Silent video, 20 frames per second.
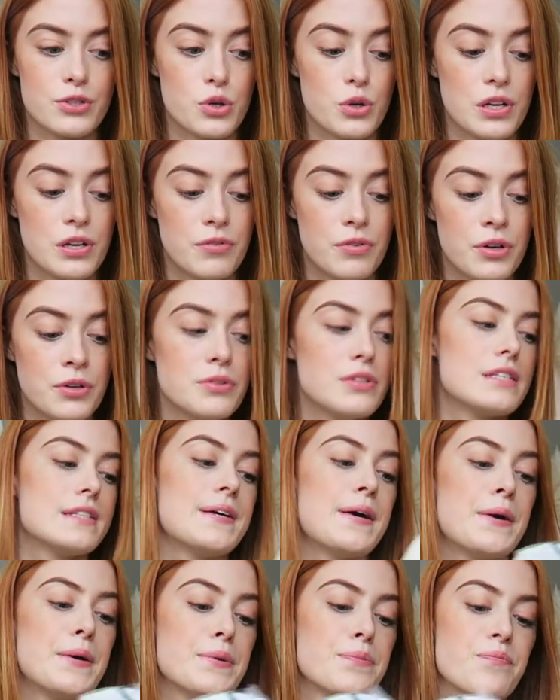of toilet rolls,
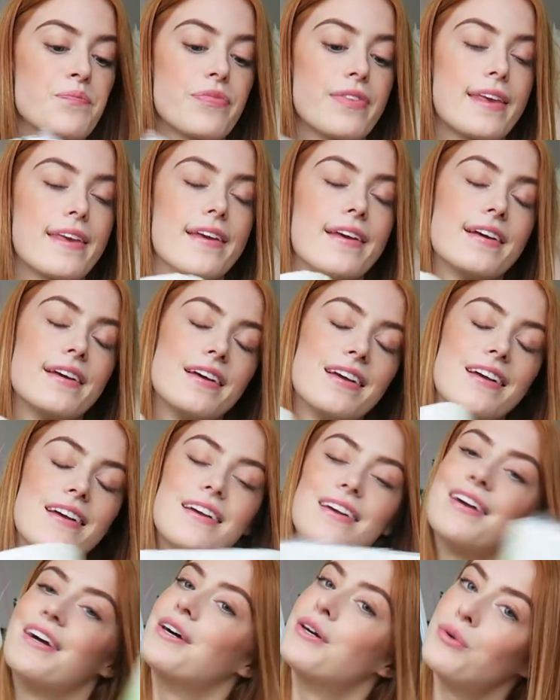so
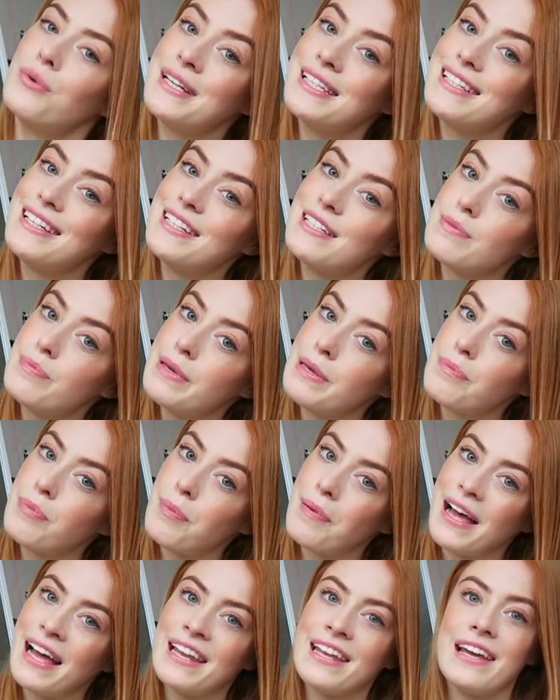always need to be
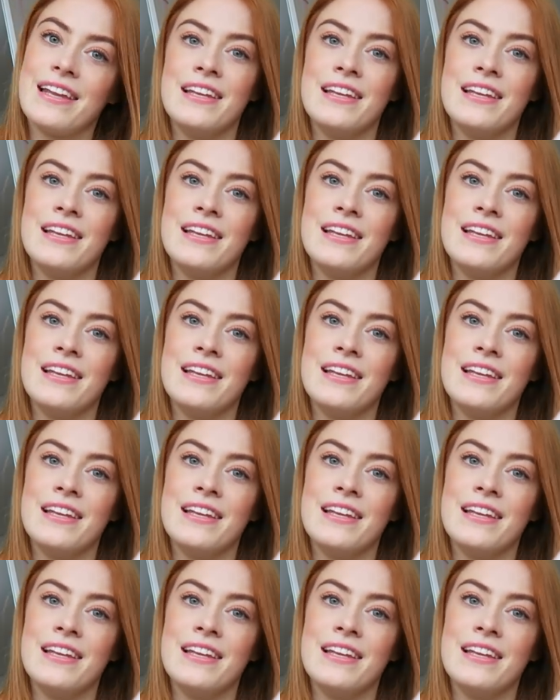prepared.